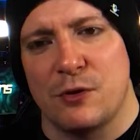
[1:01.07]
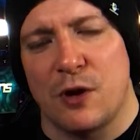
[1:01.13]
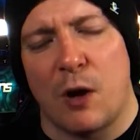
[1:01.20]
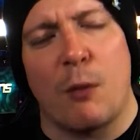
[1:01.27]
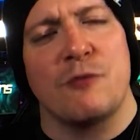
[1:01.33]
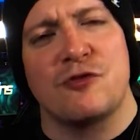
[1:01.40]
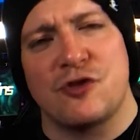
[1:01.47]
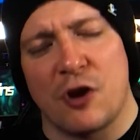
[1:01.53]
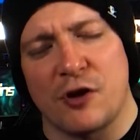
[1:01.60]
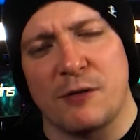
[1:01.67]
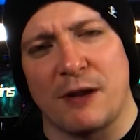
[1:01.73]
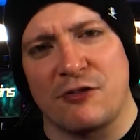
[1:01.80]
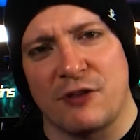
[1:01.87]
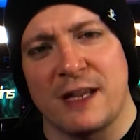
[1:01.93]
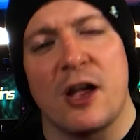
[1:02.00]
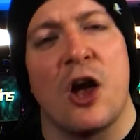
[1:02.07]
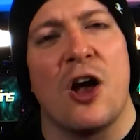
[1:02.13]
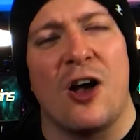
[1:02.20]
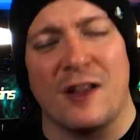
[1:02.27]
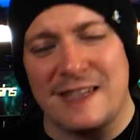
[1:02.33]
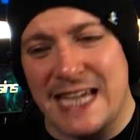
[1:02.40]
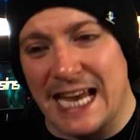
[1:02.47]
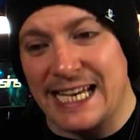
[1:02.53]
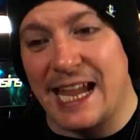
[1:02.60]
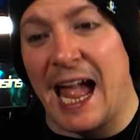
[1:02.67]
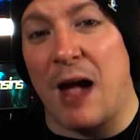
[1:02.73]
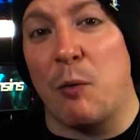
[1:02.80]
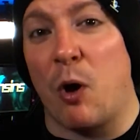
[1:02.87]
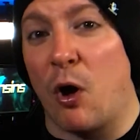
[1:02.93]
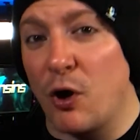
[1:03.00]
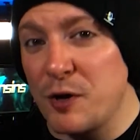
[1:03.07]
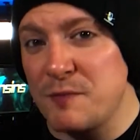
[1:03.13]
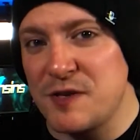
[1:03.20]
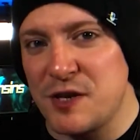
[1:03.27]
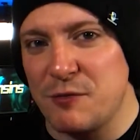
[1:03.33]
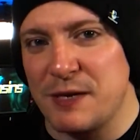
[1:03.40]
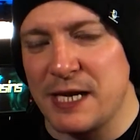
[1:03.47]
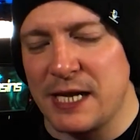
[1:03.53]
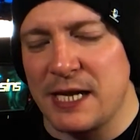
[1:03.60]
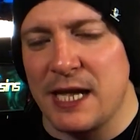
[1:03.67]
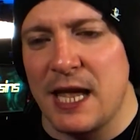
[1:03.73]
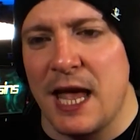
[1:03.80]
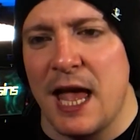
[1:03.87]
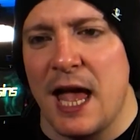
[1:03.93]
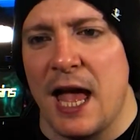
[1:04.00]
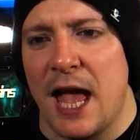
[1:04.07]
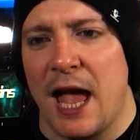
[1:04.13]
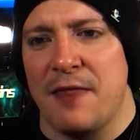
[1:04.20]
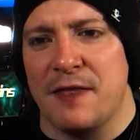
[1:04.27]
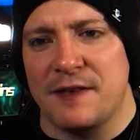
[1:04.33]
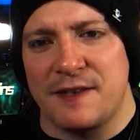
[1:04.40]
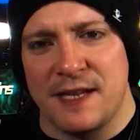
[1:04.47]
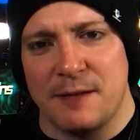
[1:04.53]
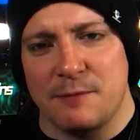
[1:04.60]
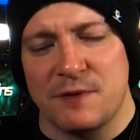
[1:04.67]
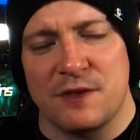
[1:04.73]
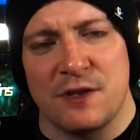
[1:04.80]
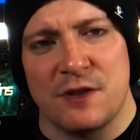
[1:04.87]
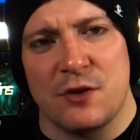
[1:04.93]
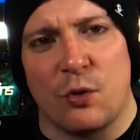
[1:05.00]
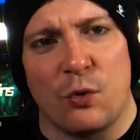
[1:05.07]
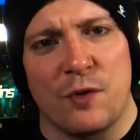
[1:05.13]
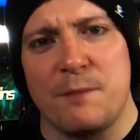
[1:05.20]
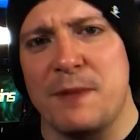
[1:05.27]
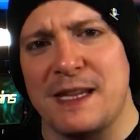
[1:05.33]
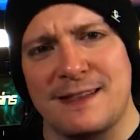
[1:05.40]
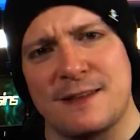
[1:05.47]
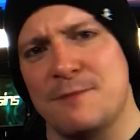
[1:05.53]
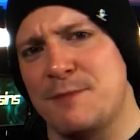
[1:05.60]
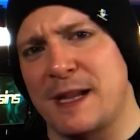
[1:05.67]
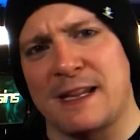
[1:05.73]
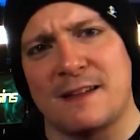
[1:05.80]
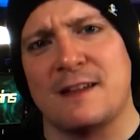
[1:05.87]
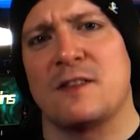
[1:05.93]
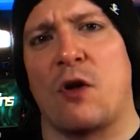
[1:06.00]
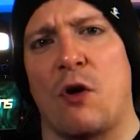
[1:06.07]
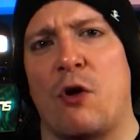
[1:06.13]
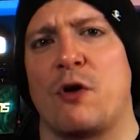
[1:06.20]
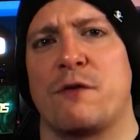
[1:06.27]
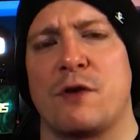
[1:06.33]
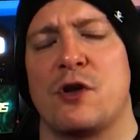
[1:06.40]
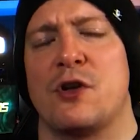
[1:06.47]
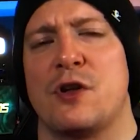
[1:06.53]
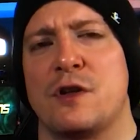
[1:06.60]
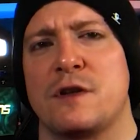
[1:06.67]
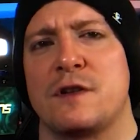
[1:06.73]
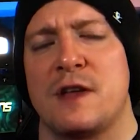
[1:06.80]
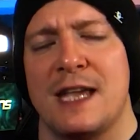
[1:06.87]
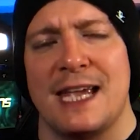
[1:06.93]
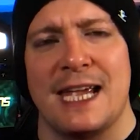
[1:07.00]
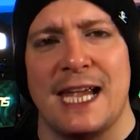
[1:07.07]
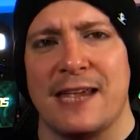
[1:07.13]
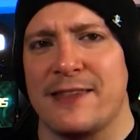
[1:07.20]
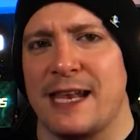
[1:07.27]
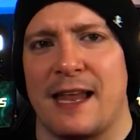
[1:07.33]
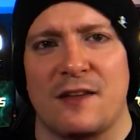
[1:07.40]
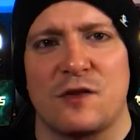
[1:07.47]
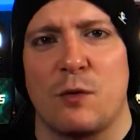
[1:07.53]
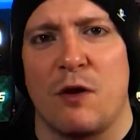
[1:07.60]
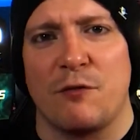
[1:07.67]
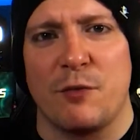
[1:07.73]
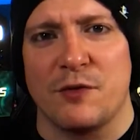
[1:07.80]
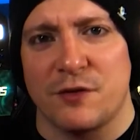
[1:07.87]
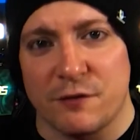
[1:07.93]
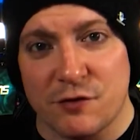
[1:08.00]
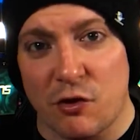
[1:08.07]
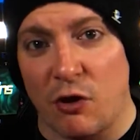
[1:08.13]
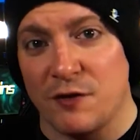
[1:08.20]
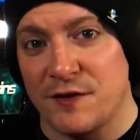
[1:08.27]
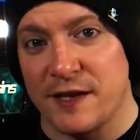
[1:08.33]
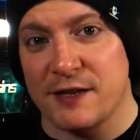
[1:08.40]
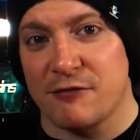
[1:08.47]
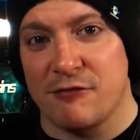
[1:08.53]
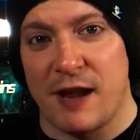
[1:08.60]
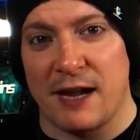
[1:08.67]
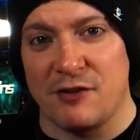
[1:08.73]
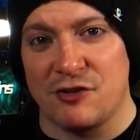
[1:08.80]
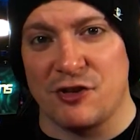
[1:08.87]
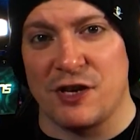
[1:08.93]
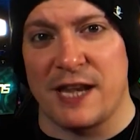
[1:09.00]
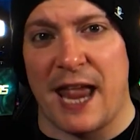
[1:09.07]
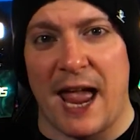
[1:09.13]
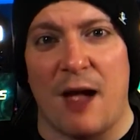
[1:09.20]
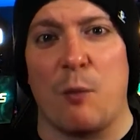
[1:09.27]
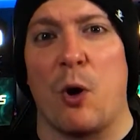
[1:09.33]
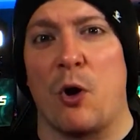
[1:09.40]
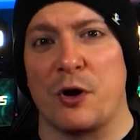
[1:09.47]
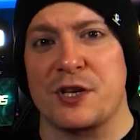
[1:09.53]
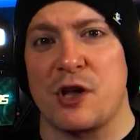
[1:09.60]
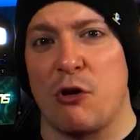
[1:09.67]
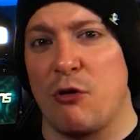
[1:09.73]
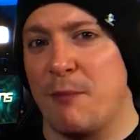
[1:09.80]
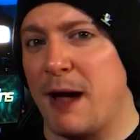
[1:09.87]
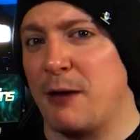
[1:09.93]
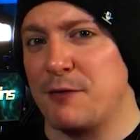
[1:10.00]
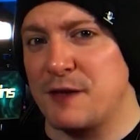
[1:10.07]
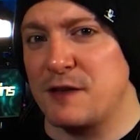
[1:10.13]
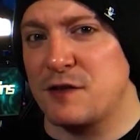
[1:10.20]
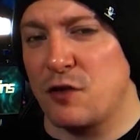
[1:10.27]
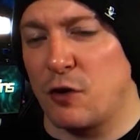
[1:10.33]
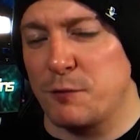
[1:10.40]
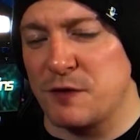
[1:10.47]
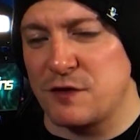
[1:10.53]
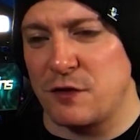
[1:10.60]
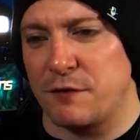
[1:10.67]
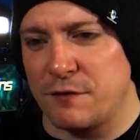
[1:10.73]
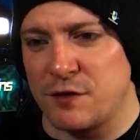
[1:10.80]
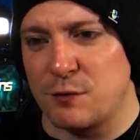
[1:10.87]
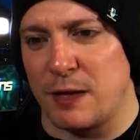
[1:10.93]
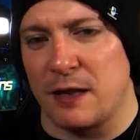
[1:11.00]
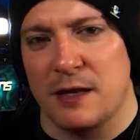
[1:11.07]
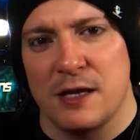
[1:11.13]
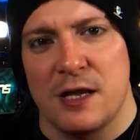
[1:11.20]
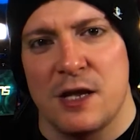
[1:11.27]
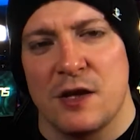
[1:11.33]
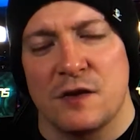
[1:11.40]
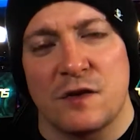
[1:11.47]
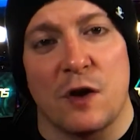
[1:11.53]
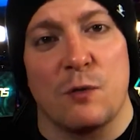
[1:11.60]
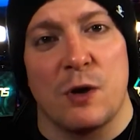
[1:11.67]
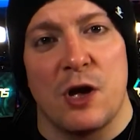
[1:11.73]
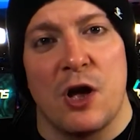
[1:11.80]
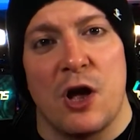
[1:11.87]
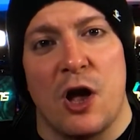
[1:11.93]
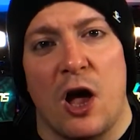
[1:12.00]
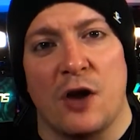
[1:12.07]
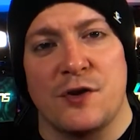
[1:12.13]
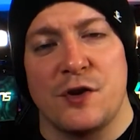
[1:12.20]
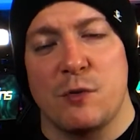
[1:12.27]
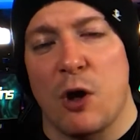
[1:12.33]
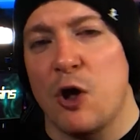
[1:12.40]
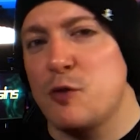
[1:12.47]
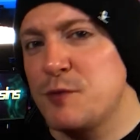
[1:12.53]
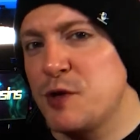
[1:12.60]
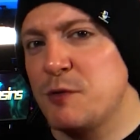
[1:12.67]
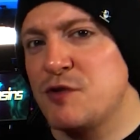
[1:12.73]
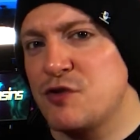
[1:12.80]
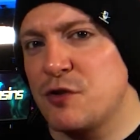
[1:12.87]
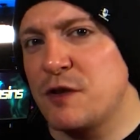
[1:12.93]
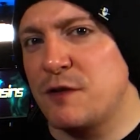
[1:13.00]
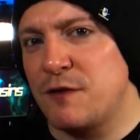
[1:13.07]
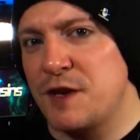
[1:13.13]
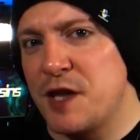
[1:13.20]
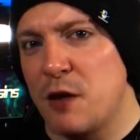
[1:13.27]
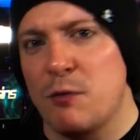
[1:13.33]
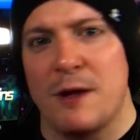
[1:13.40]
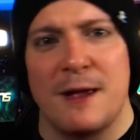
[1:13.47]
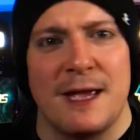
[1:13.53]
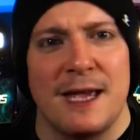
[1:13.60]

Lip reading: I won't show you actually, I'll tell you how I'm doing it and the tips and all the bits and pieces I've learned in the last 12 months of content creation and how I go about this type of stuff as well. So I do hope you enjoy this video.